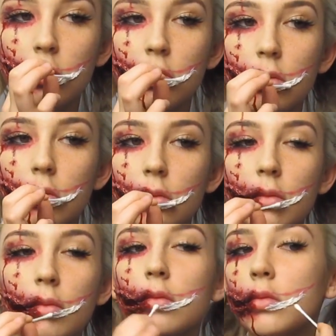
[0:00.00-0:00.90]
So yeah, now I'm just
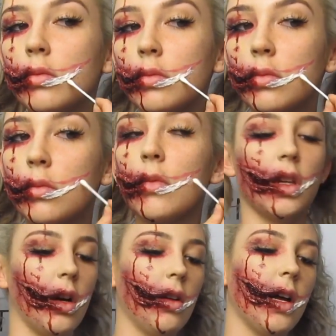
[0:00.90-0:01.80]
going to keep
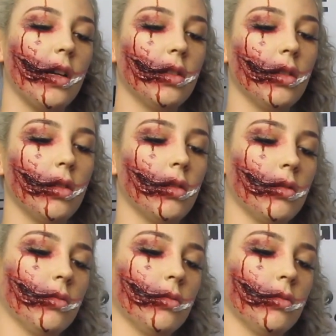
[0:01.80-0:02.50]
basically doing the